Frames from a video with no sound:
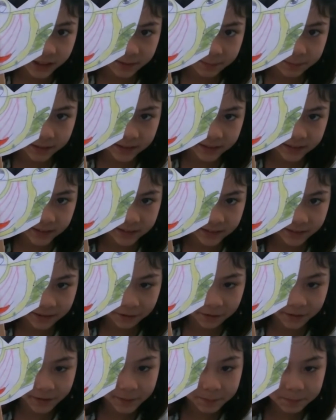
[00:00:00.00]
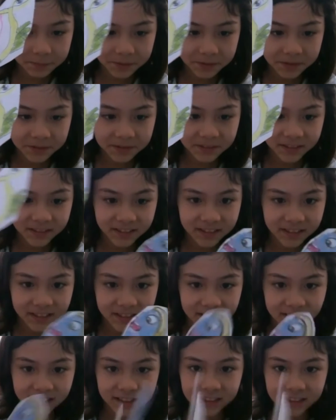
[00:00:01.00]
because he's a harp.
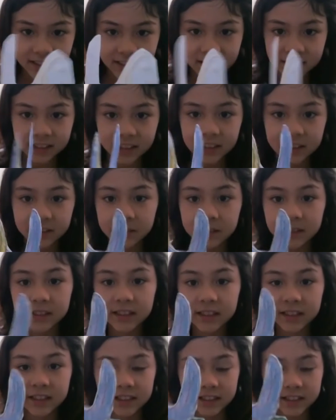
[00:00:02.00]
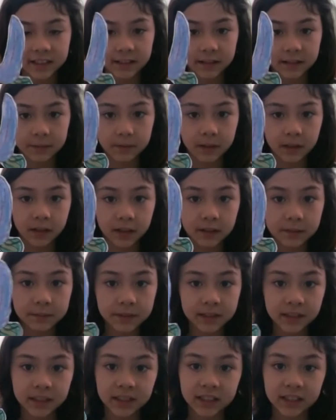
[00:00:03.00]
This one is the mom.
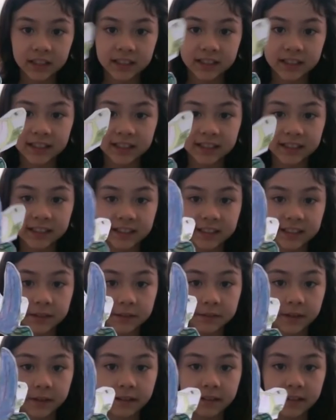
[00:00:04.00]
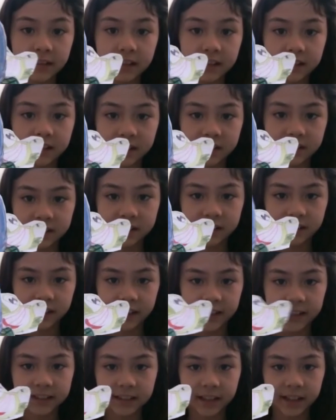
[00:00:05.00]
She's very neat and she
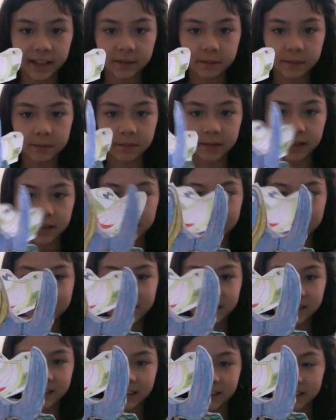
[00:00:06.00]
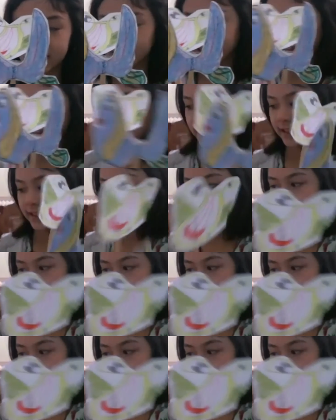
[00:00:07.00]
likes neat things. And